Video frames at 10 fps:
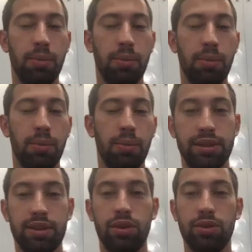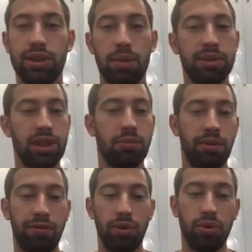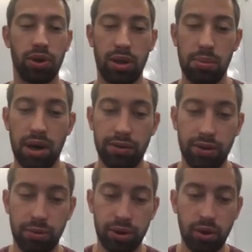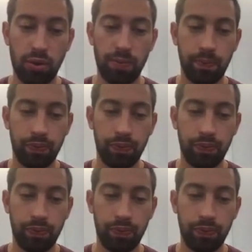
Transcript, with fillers: buyer asks you something before he buy from you.